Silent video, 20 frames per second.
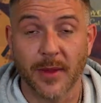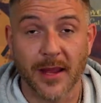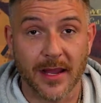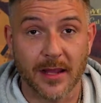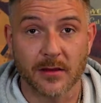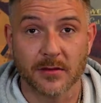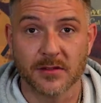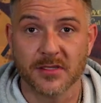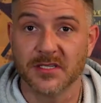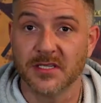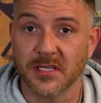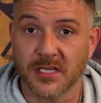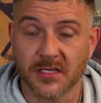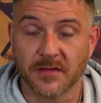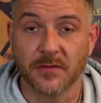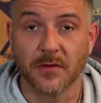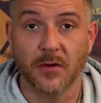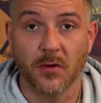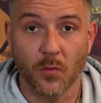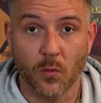pounds,
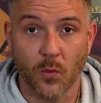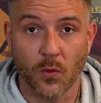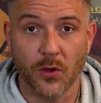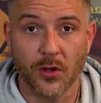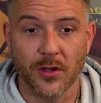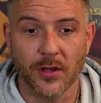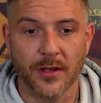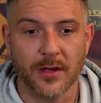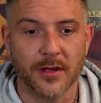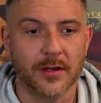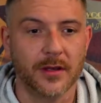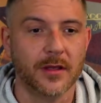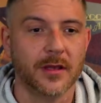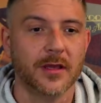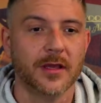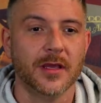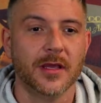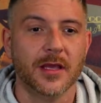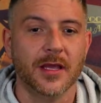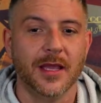6'1",
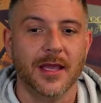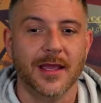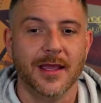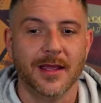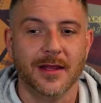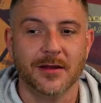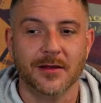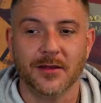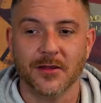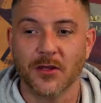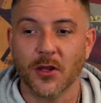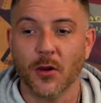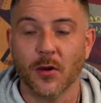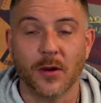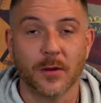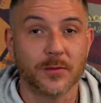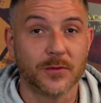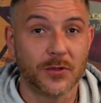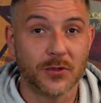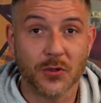and to
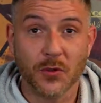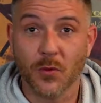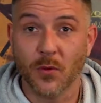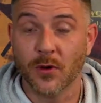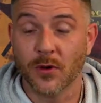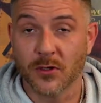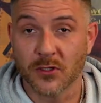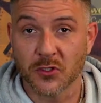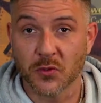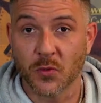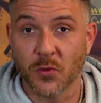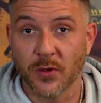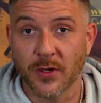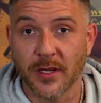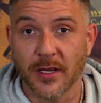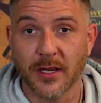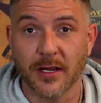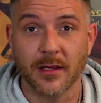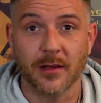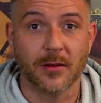go up to
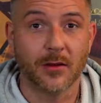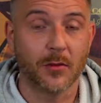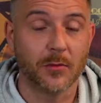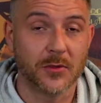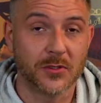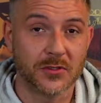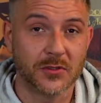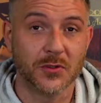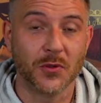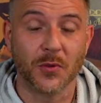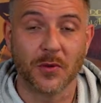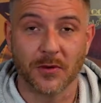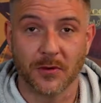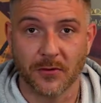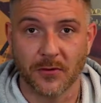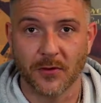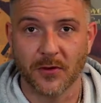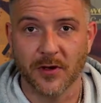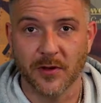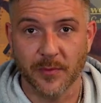220, almost
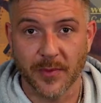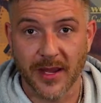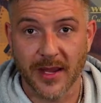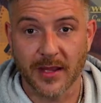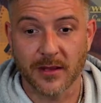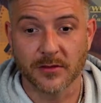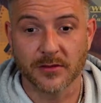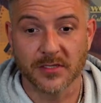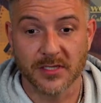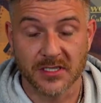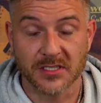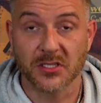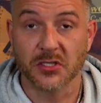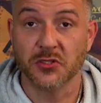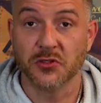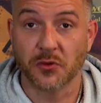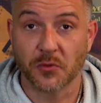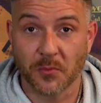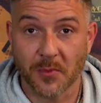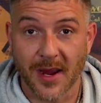230 pounds is a
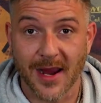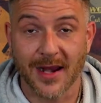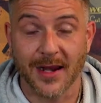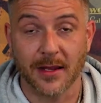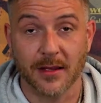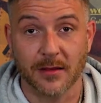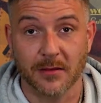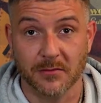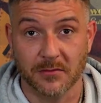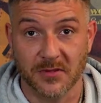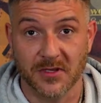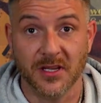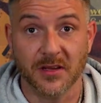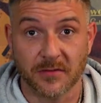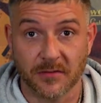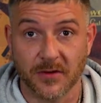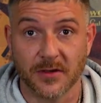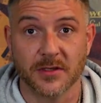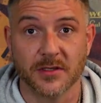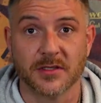dramatic
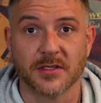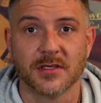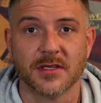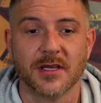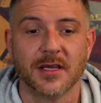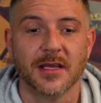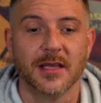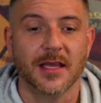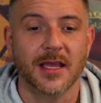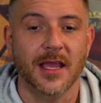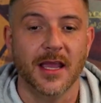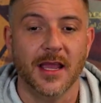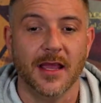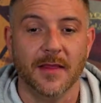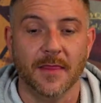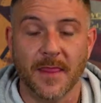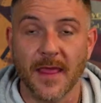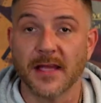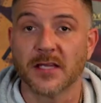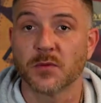difference.
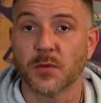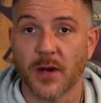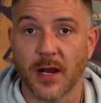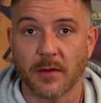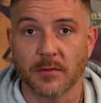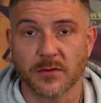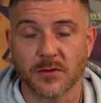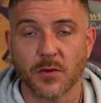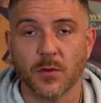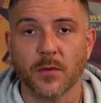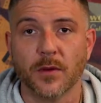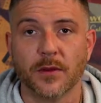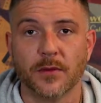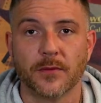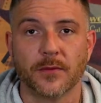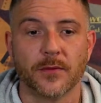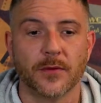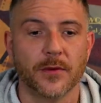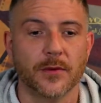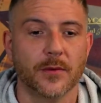And that's what I was going
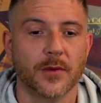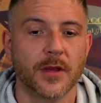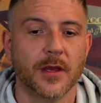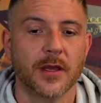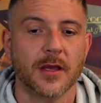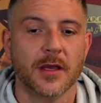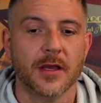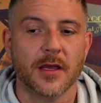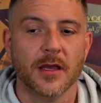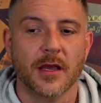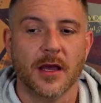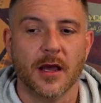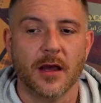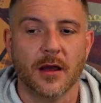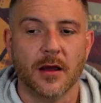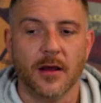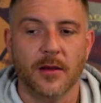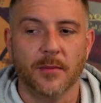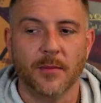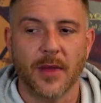through.
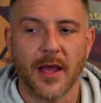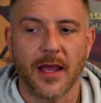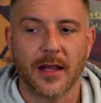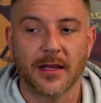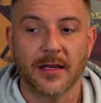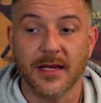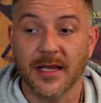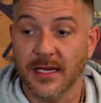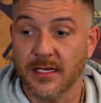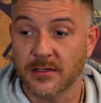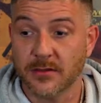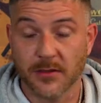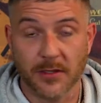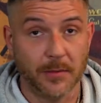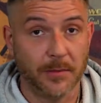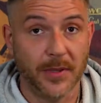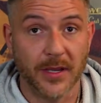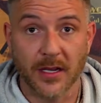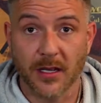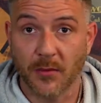I could
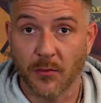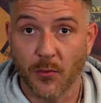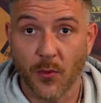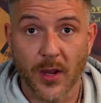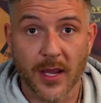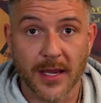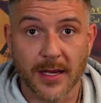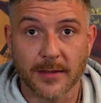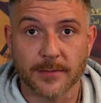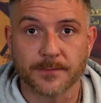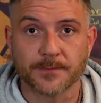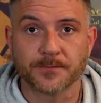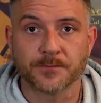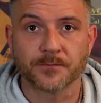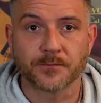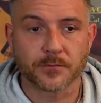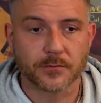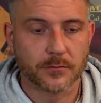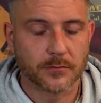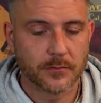easily pick up weight
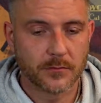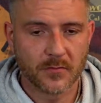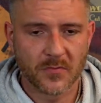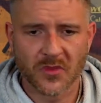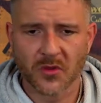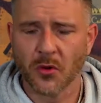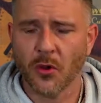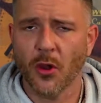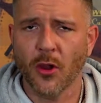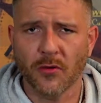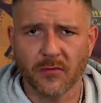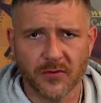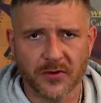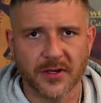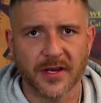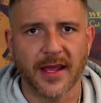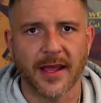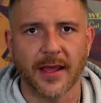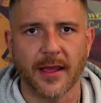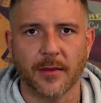over
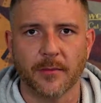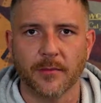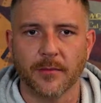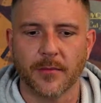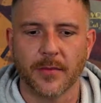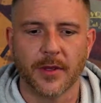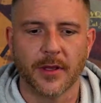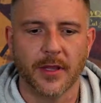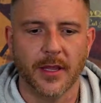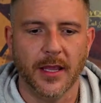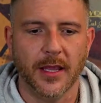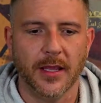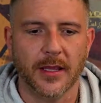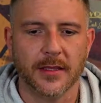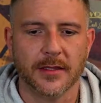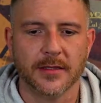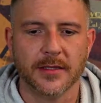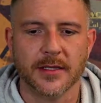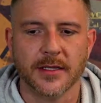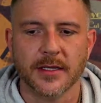time.
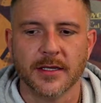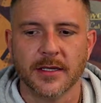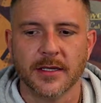And